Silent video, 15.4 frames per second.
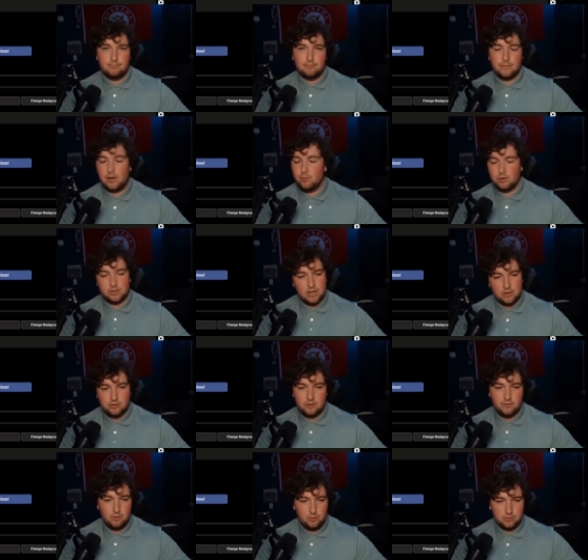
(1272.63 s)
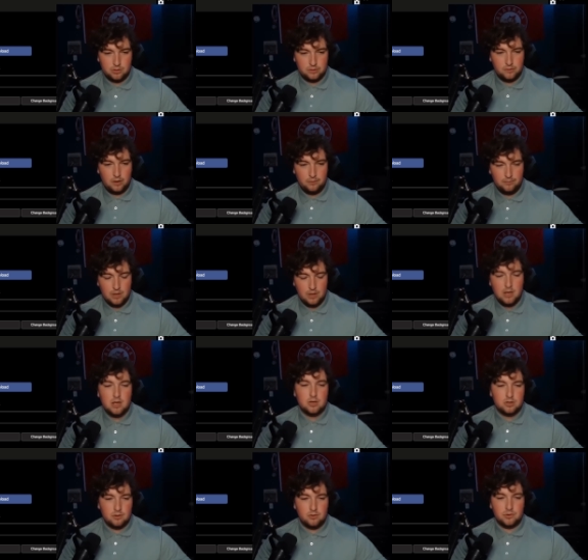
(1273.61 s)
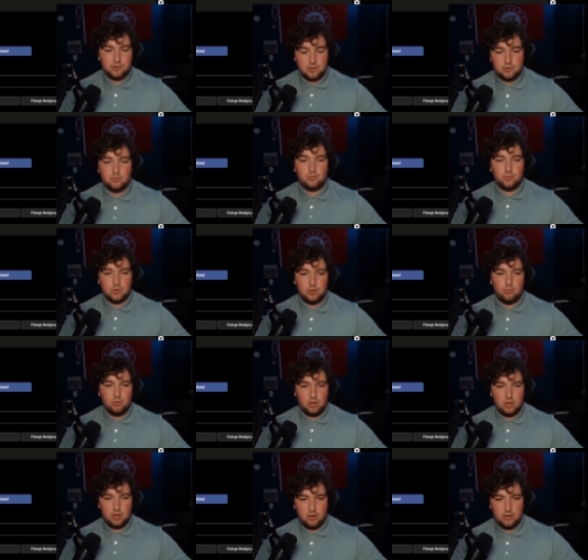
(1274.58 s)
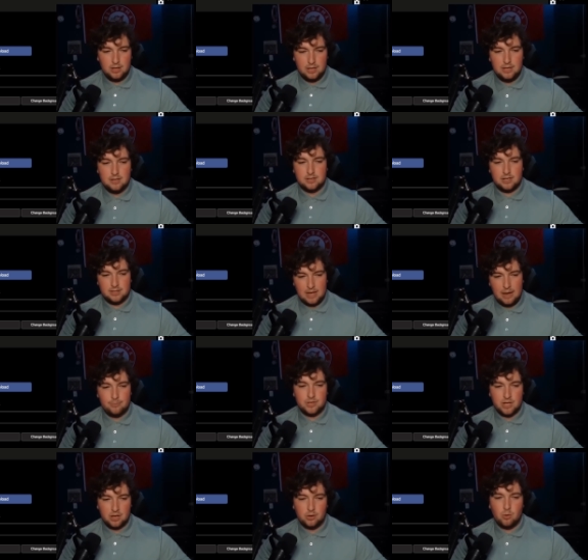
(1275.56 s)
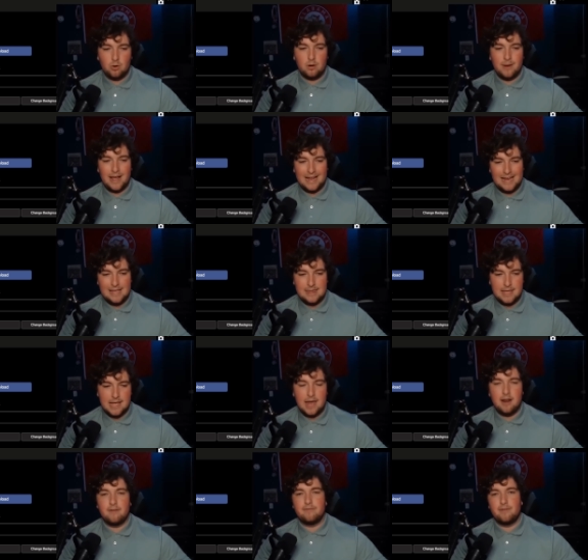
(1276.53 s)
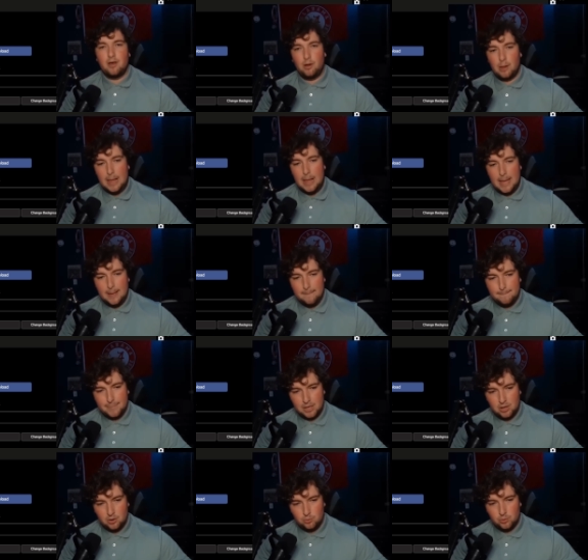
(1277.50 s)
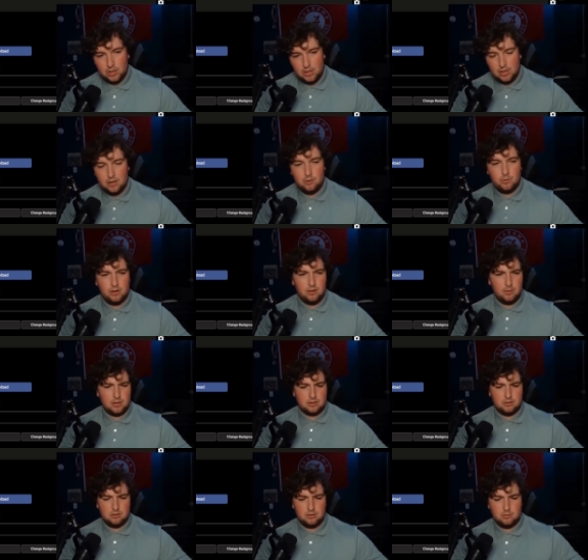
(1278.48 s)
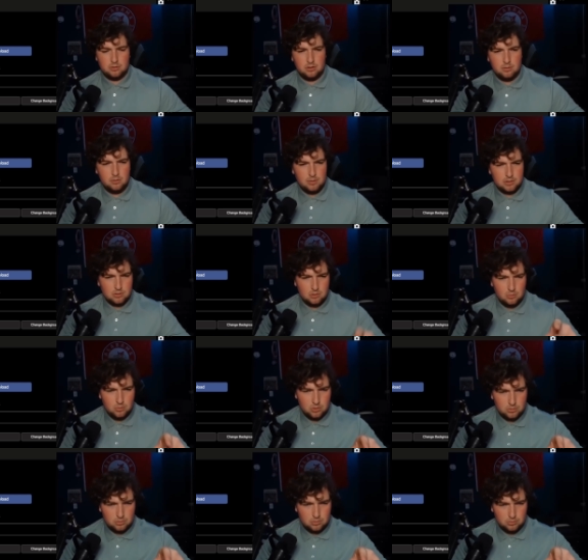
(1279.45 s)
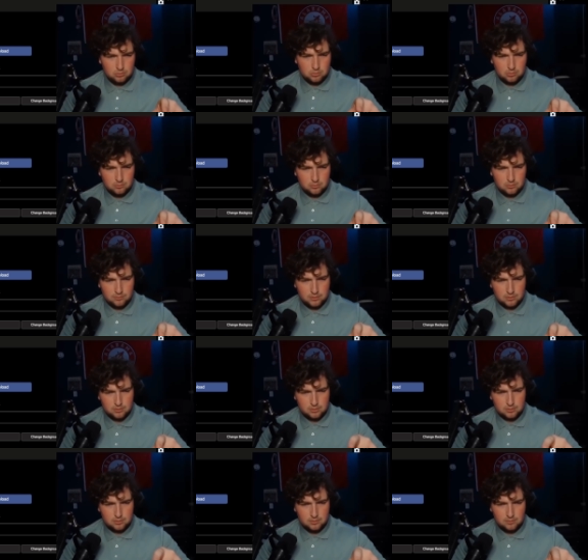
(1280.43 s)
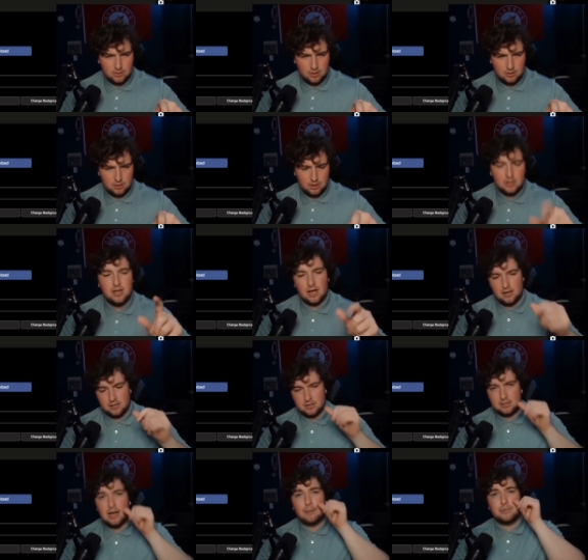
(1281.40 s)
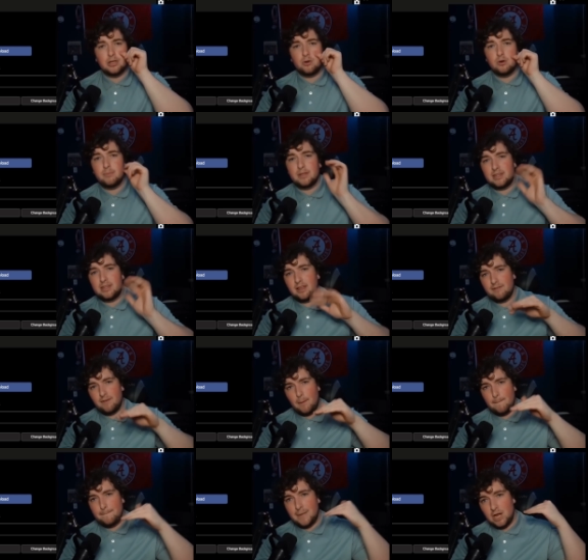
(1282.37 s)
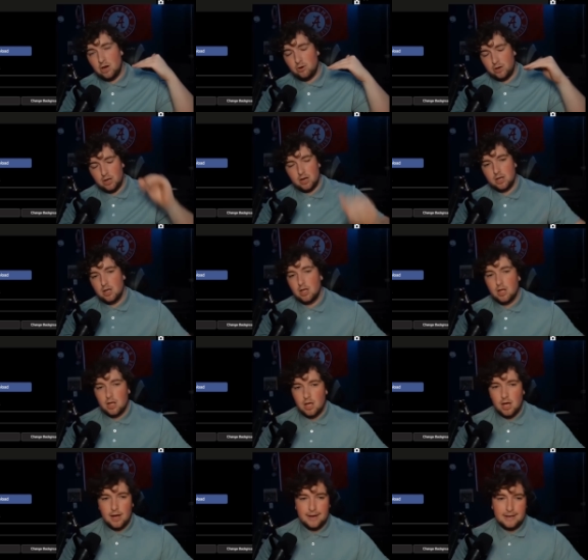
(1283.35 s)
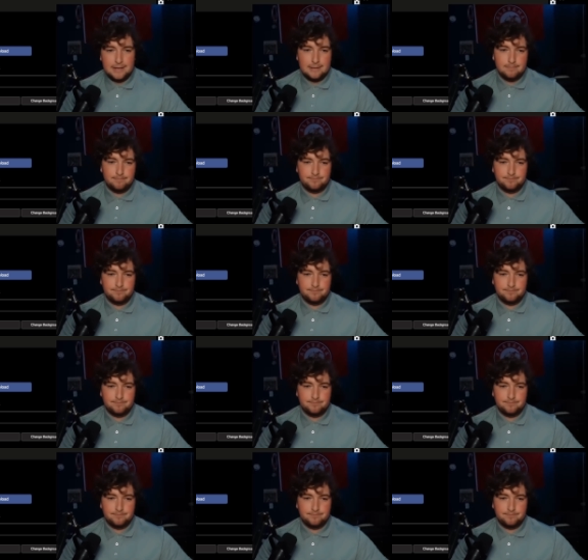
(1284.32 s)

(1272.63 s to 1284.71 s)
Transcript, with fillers: It was not Trevor Lawrence's fault. Trevor Lawrence is really, really good. He's a top 10 quarterback in the NFL, period. Wait, let me make sure. 1, 2, 3, 4, 5, 6, 7, 8, 9. Yeah, he's a top 10 quarterback in the NFL, period. I